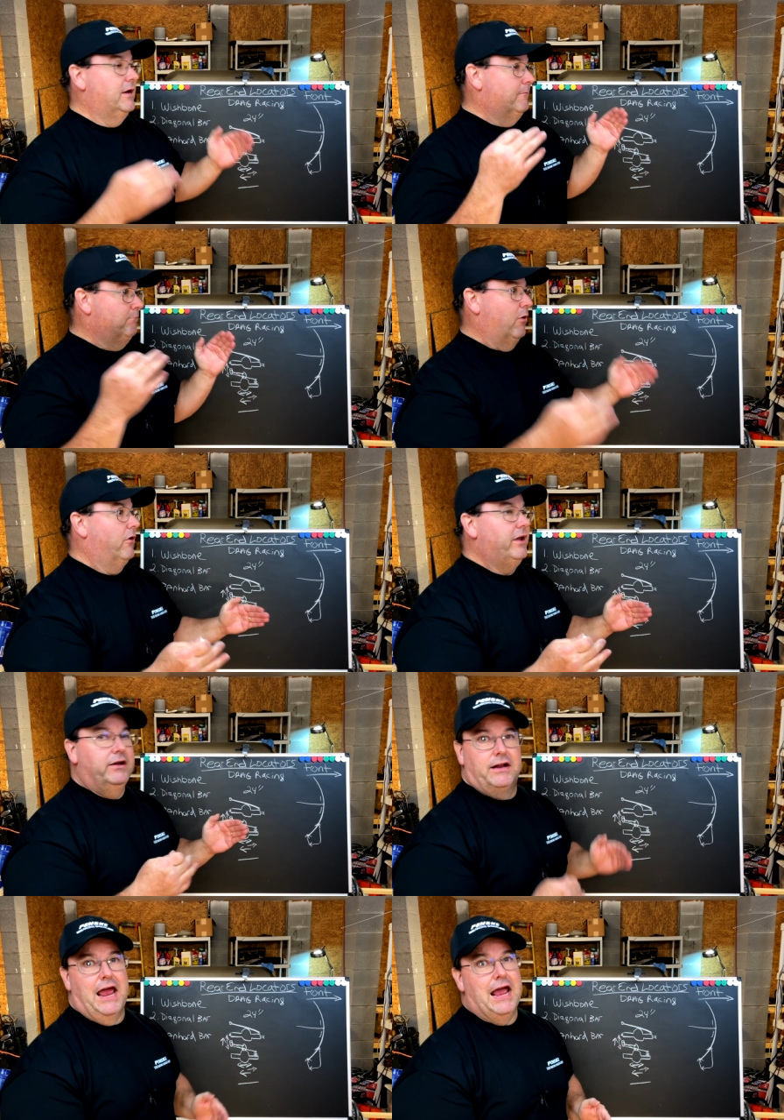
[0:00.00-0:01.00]
Marty
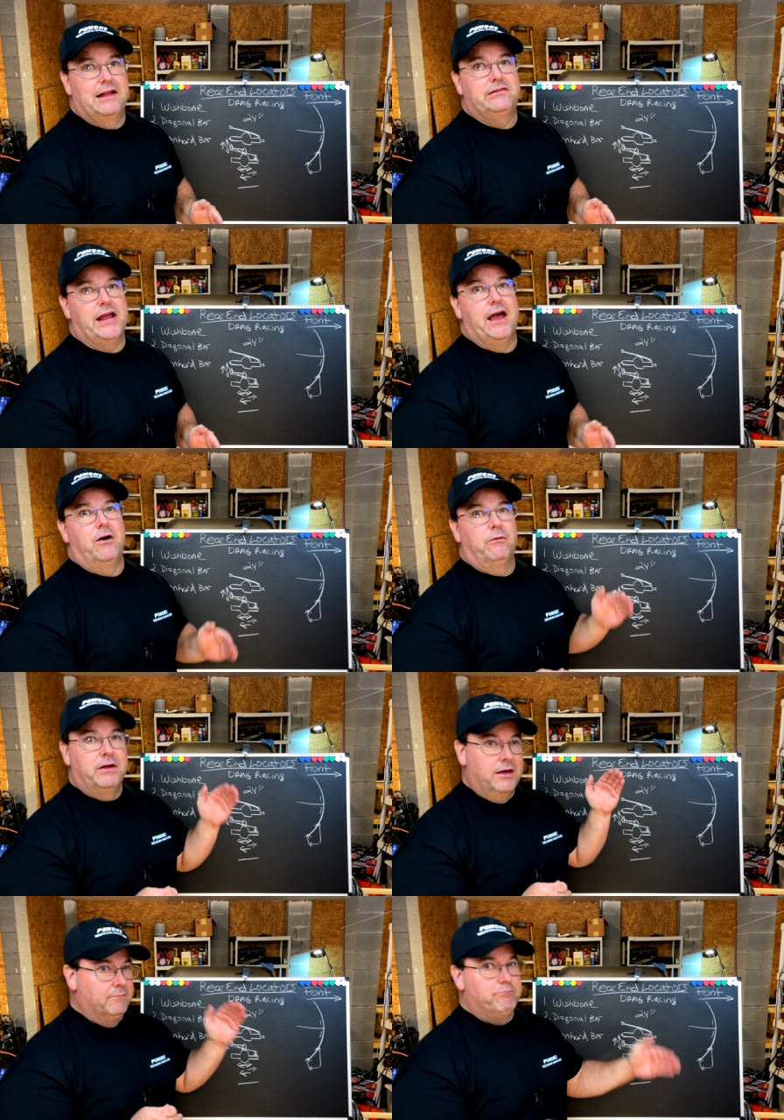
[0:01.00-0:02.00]
could hands down
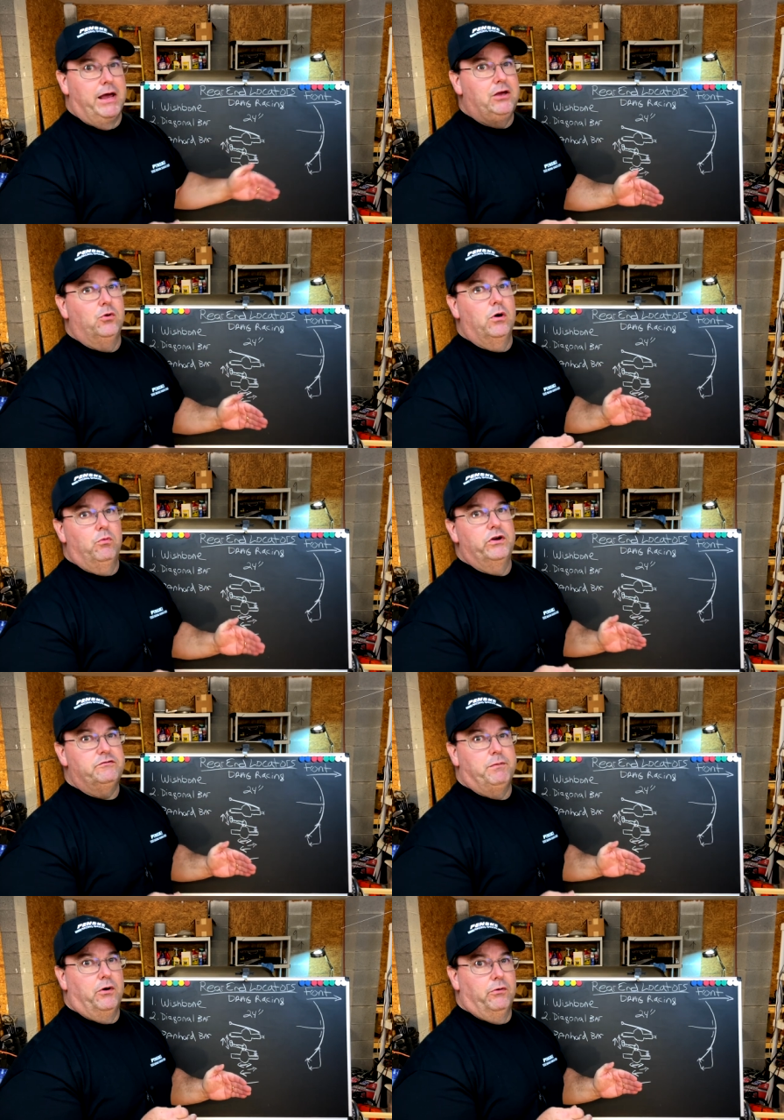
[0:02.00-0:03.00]
make you a
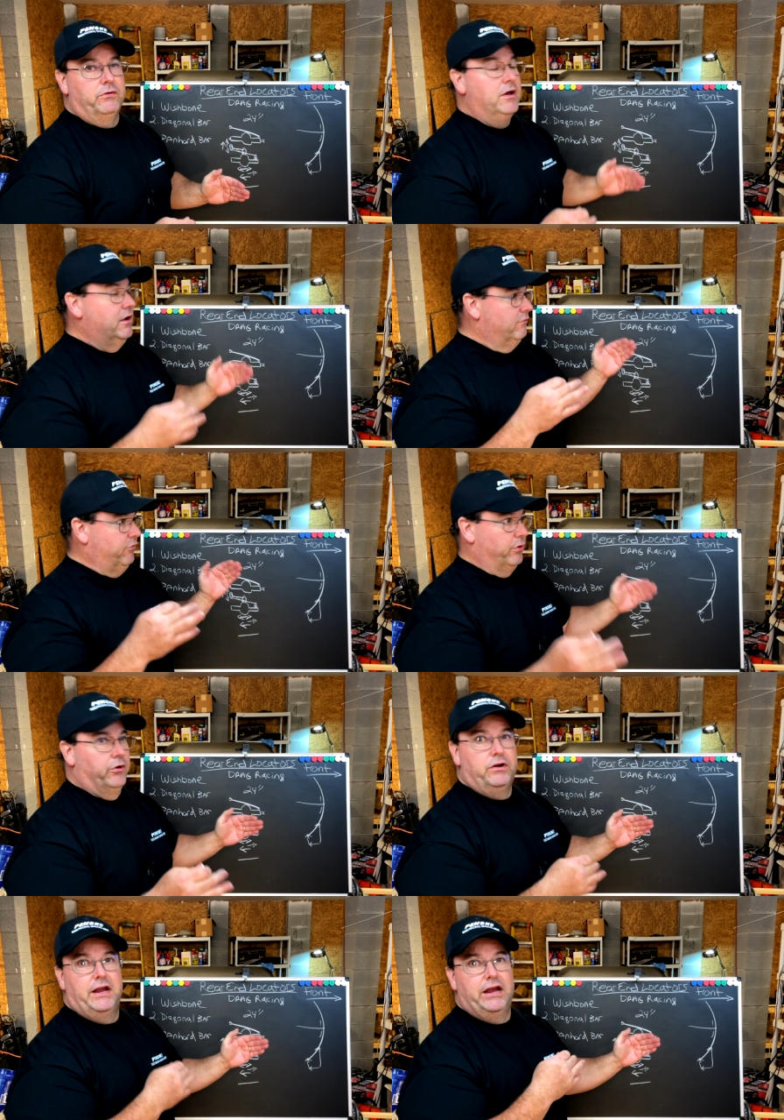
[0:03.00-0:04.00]
wishbone for
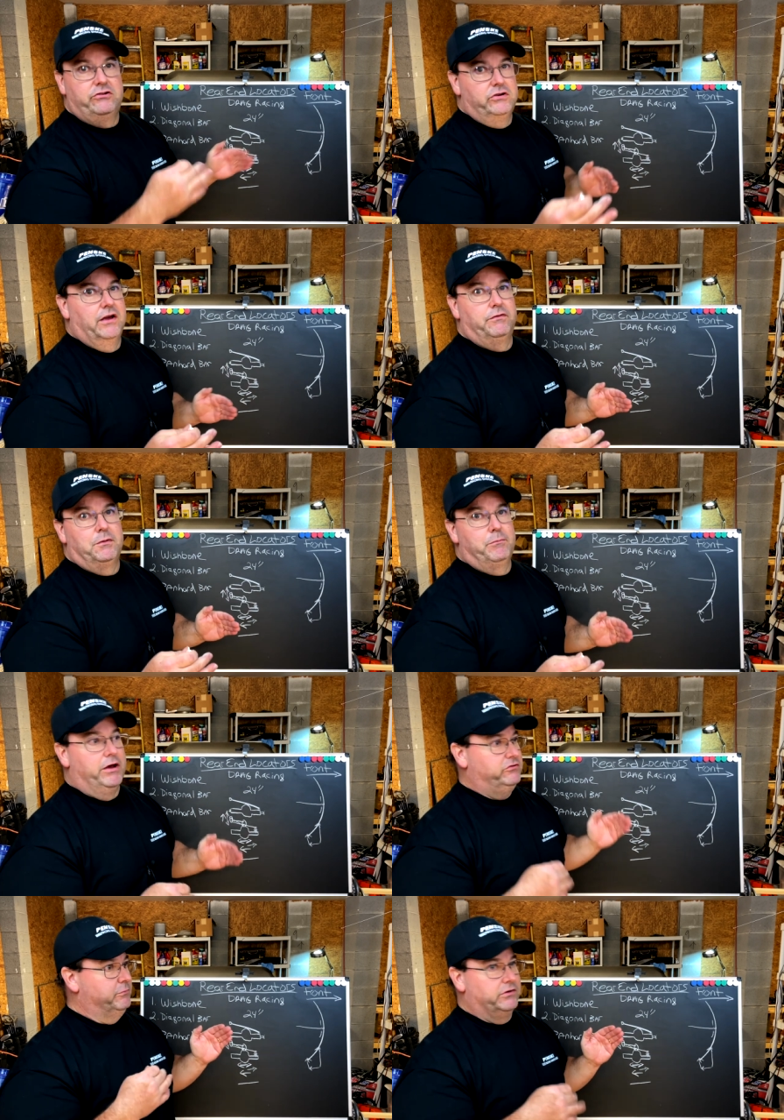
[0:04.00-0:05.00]
your need. You give him the
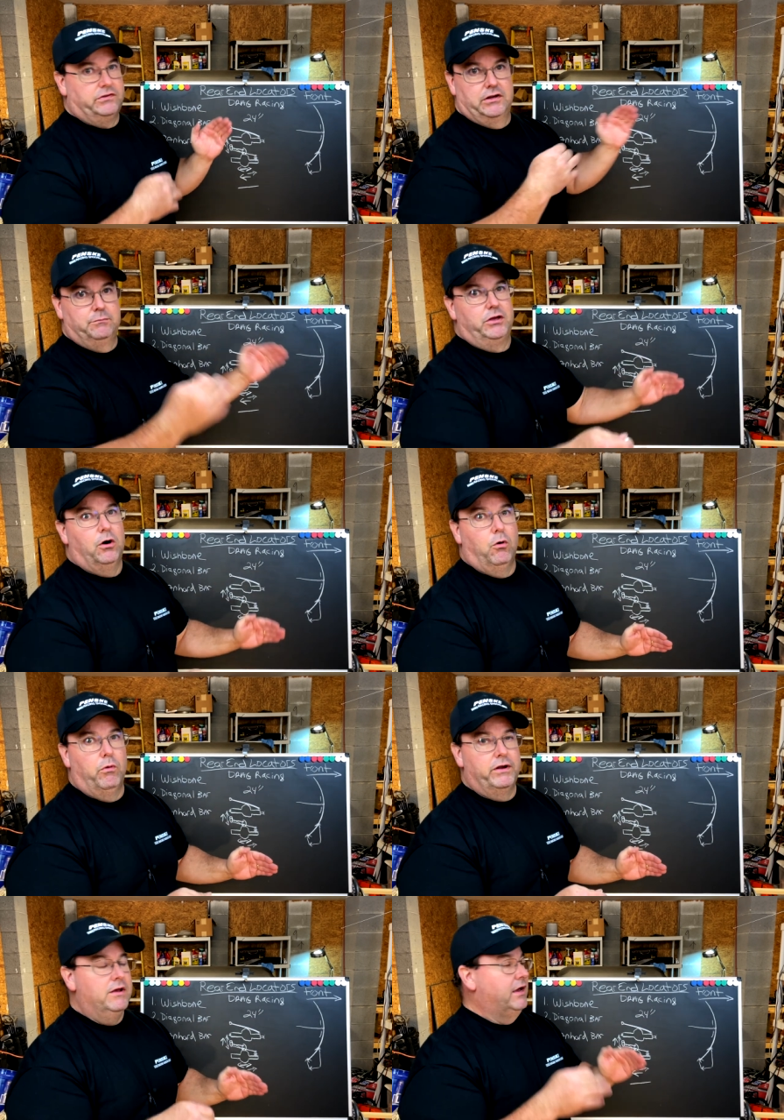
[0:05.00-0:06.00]
measurement, send him the old
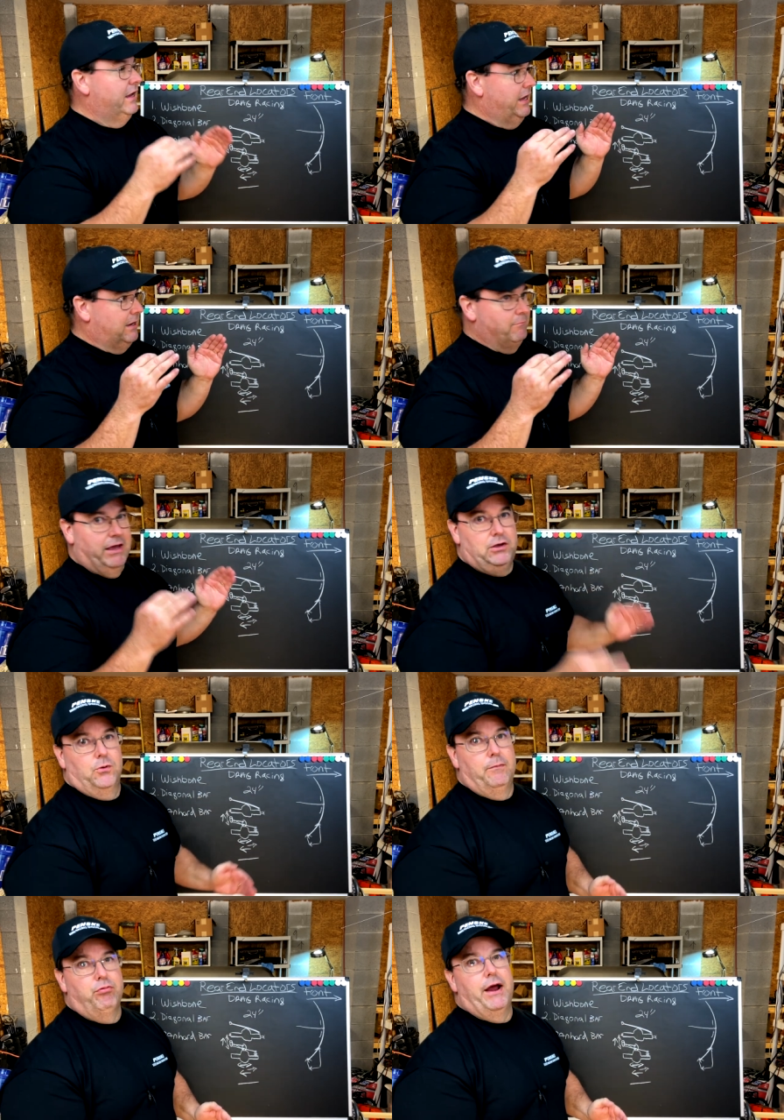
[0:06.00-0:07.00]
one. He can make
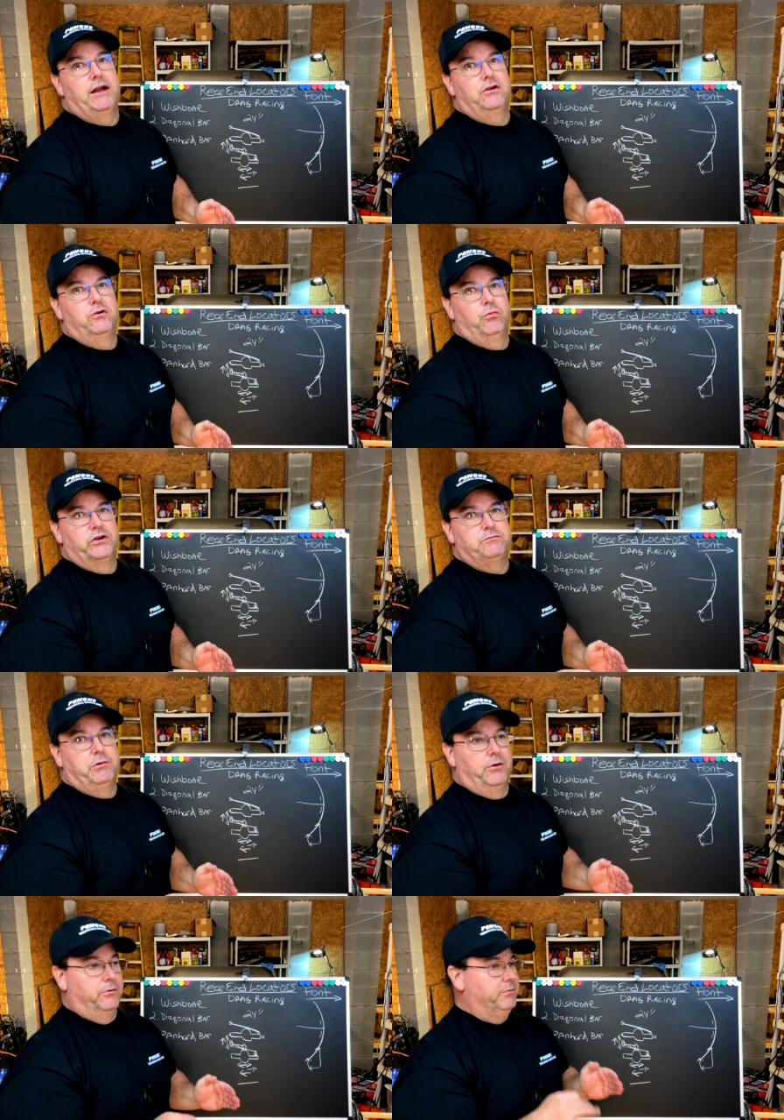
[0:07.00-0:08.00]
you a brand new
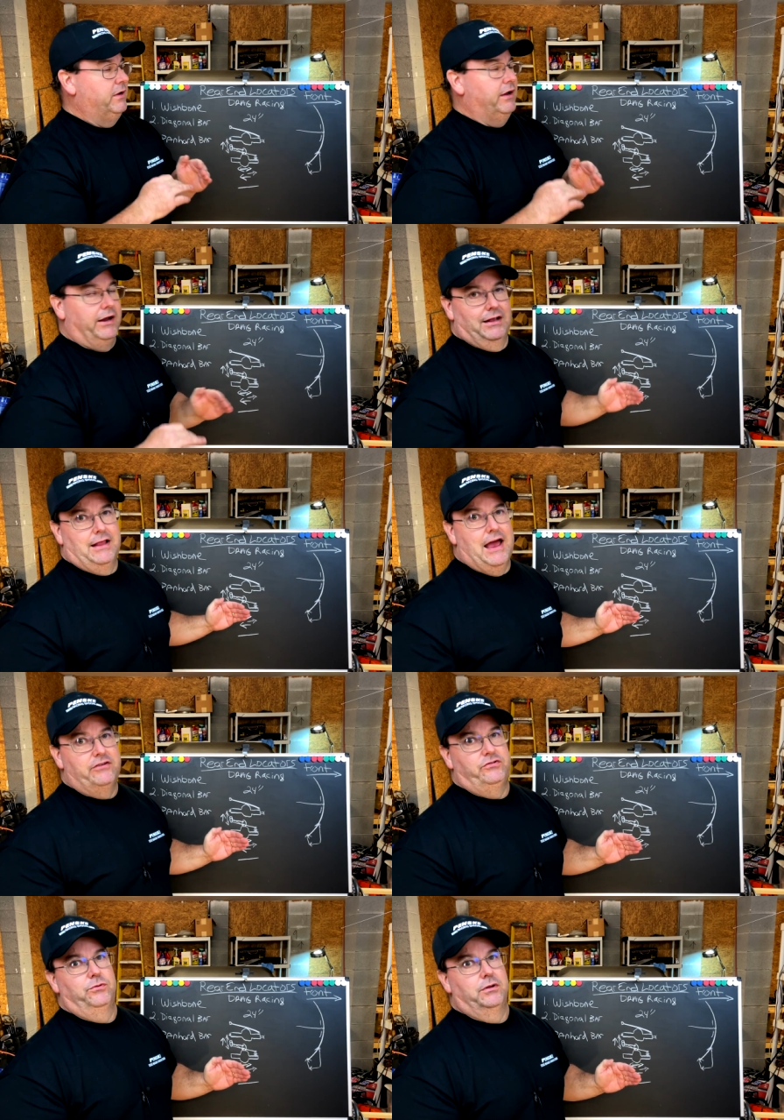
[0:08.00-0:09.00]
wishbone. It'll
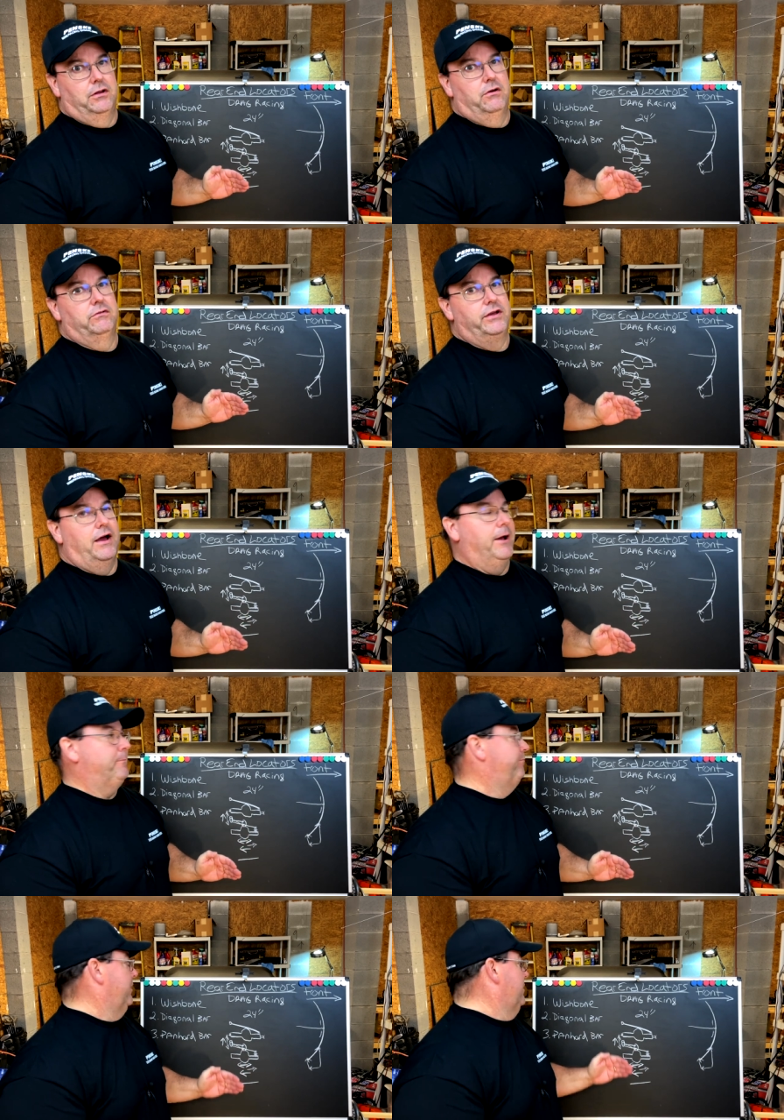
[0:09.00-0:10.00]
last you a long time.